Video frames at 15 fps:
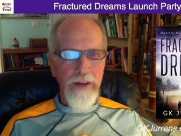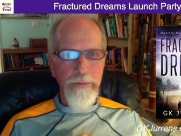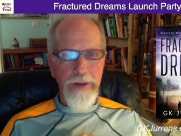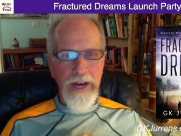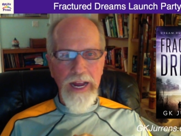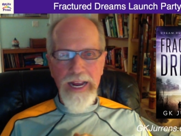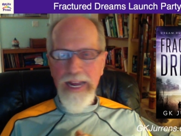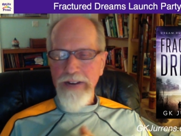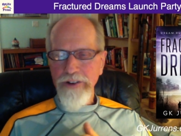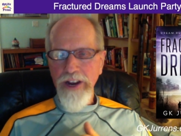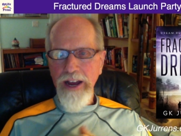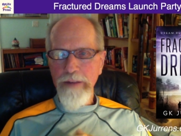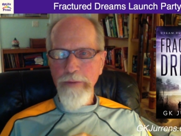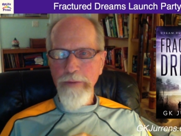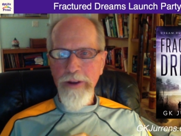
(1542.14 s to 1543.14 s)
but I got
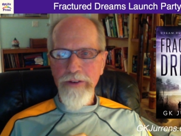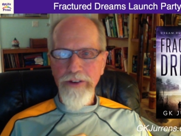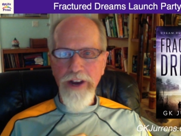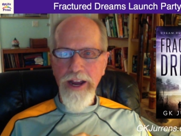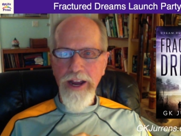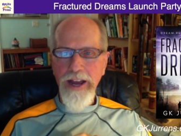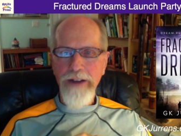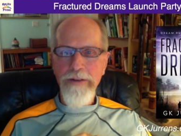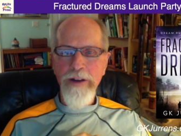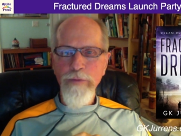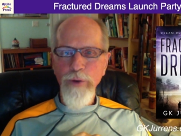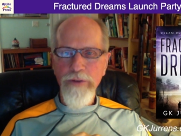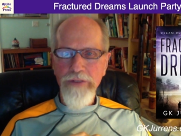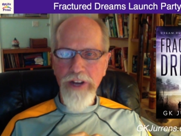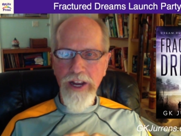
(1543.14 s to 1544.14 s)
shot at a
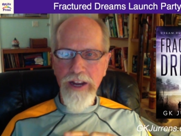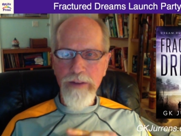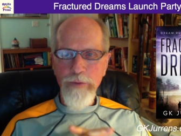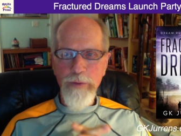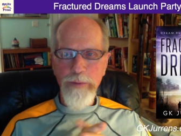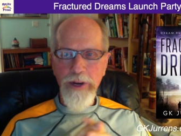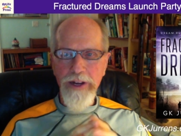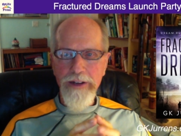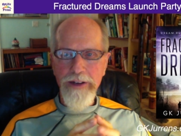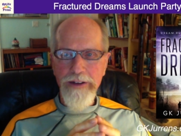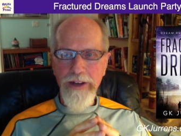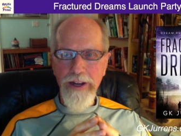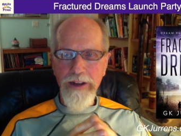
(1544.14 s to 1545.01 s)
number of times, but